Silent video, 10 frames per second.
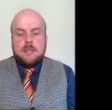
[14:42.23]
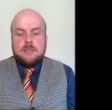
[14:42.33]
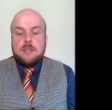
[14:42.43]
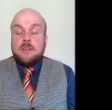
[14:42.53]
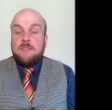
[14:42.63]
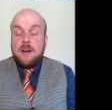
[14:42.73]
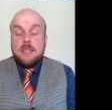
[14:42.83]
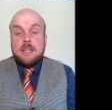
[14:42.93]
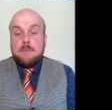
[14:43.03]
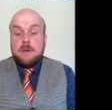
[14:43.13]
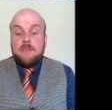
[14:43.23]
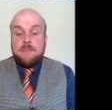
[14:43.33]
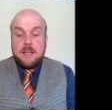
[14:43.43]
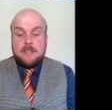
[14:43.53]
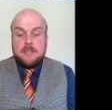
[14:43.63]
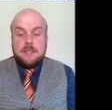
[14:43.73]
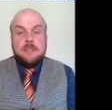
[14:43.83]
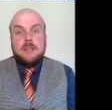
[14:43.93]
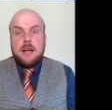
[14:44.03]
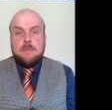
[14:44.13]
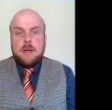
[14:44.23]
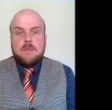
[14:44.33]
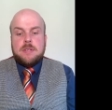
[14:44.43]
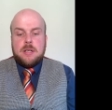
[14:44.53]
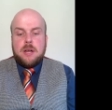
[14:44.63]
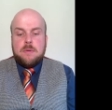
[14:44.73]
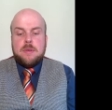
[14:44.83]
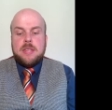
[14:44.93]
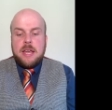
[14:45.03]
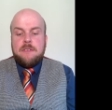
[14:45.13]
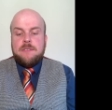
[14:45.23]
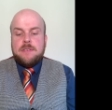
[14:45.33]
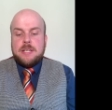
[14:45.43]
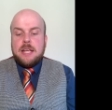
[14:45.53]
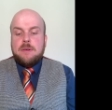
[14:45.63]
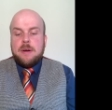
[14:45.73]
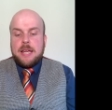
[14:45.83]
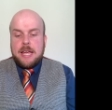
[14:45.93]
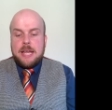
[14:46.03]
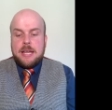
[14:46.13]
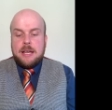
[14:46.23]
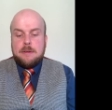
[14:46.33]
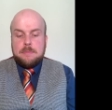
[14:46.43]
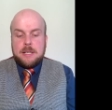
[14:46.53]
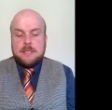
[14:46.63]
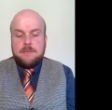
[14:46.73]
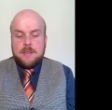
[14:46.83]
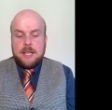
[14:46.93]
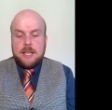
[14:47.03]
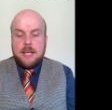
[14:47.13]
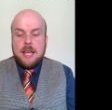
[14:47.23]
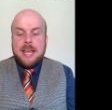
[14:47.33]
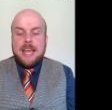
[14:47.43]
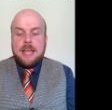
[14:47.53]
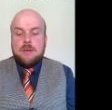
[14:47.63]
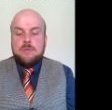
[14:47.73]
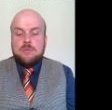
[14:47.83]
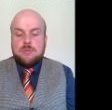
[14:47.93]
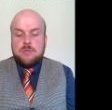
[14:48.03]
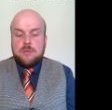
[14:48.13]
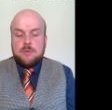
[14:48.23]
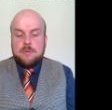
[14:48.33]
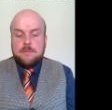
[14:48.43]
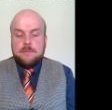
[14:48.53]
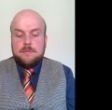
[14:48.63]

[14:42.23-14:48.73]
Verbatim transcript: So to find the number of faces, I'm going to go with F take away E plus V equals two.